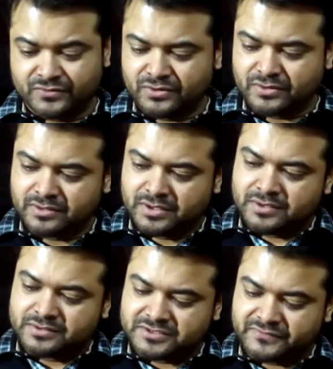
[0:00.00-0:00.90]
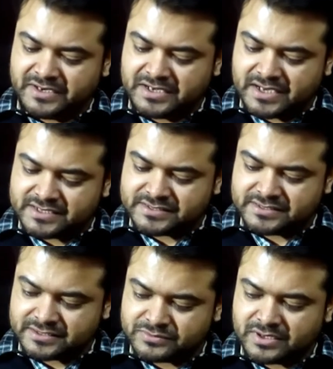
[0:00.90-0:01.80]
4 which is very nice
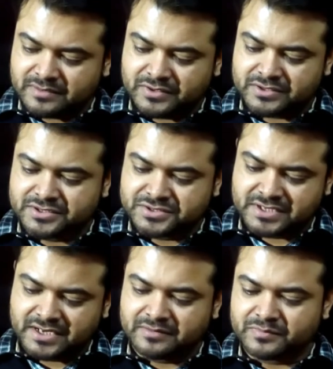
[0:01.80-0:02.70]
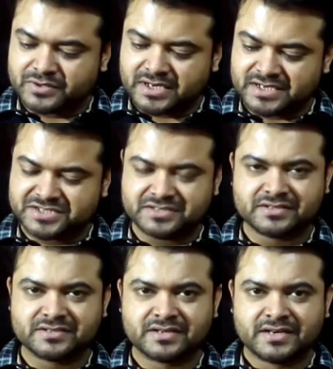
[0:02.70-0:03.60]
that's why I'm not using any
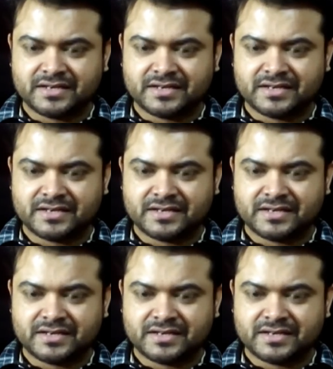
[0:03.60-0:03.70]
protection